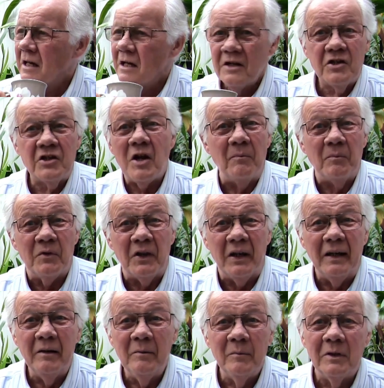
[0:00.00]

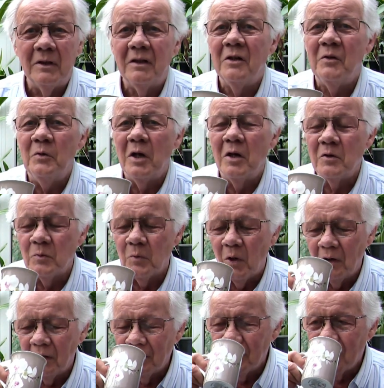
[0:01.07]
Something, but who knows what.